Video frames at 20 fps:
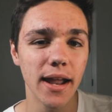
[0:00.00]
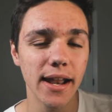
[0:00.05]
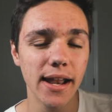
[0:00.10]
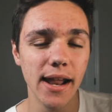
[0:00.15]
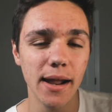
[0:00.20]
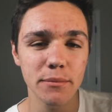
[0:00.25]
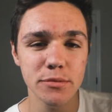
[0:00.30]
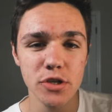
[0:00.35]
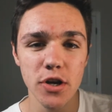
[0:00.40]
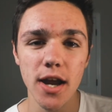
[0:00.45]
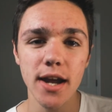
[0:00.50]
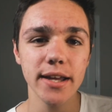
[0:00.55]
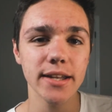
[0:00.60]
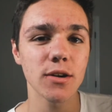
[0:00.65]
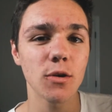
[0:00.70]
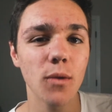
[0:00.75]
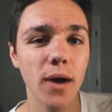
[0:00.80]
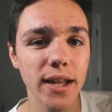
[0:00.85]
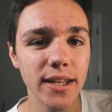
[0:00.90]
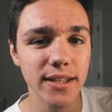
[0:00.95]
and I'm trying
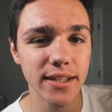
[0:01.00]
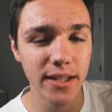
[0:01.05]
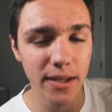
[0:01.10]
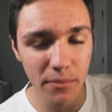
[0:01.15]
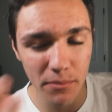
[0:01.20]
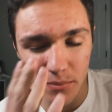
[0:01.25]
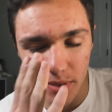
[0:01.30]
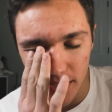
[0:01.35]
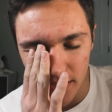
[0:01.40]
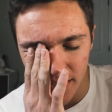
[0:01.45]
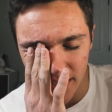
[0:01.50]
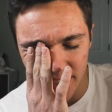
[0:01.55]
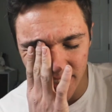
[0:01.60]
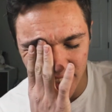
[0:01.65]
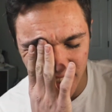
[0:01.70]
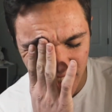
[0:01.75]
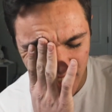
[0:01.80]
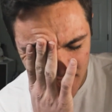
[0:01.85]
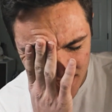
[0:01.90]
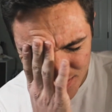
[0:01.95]
to whiten them, but
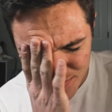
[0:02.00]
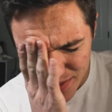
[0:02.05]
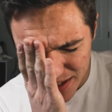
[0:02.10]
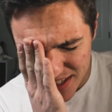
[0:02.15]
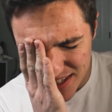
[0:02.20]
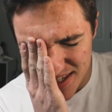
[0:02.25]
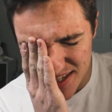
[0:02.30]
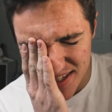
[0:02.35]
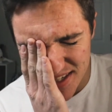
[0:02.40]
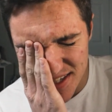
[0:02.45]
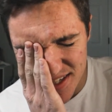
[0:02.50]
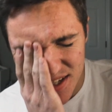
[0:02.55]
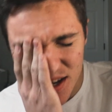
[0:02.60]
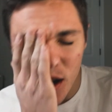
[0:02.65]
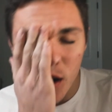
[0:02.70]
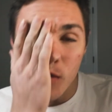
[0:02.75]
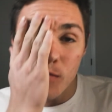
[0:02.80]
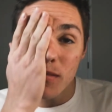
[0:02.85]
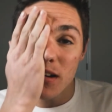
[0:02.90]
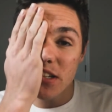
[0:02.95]
like, it just makes it
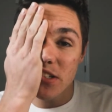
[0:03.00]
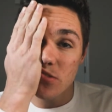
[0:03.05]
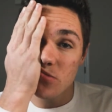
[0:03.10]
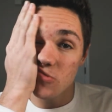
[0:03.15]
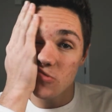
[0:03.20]
so much